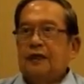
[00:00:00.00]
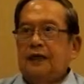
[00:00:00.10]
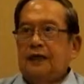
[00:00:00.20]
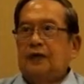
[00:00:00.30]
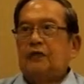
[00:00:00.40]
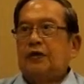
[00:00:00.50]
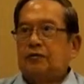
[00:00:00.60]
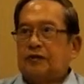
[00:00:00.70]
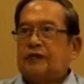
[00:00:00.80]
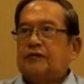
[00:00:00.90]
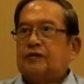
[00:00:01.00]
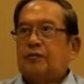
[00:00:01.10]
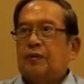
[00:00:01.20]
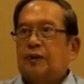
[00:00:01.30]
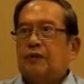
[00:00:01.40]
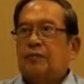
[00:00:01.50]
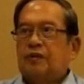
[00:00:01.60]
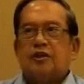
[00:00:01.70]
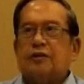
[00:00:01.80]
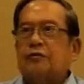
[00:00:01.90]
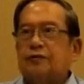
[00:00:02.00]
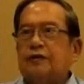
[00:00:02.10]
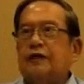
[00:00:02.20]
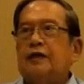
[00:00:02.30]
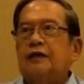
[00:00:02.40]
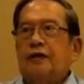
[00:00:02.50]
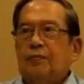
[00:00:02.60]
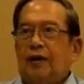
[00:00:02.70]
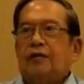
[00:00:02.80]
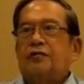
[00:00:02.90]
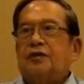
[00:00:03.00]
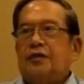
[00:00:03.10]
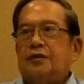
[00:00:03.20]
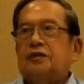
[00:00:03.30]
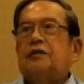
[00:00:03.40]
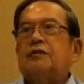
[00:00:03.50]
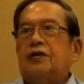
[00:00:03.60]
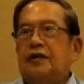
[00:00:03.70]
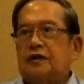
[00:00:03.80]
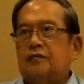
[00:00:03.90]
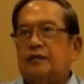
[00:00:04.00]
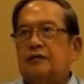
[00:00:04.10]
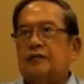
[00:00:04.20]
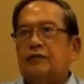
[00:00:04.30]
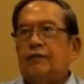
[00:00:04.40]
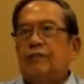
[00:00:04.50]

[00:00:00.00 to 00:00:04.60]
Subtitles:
In that way, you save some money. But generally, biologic agents are very expensive.